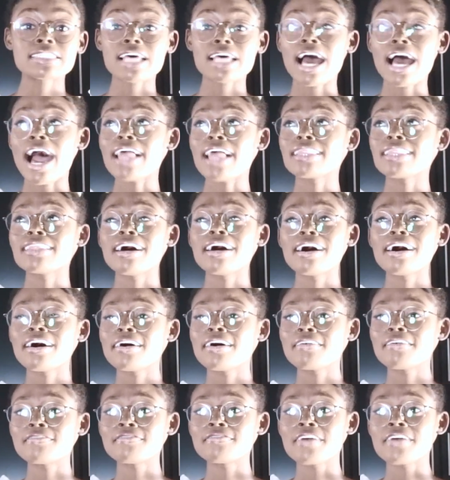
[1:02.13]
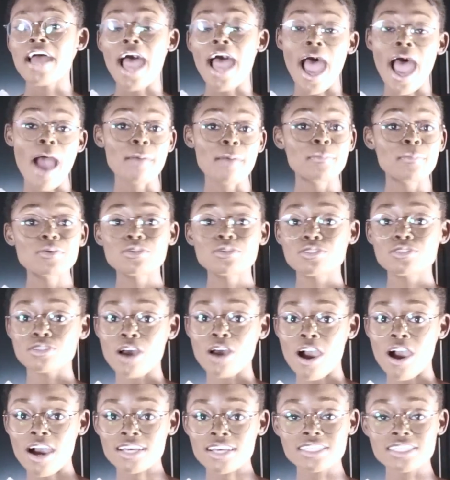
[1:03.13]
I love
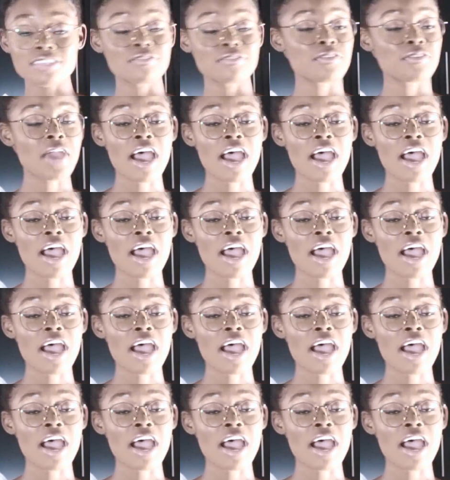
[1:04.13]
applesauce. If you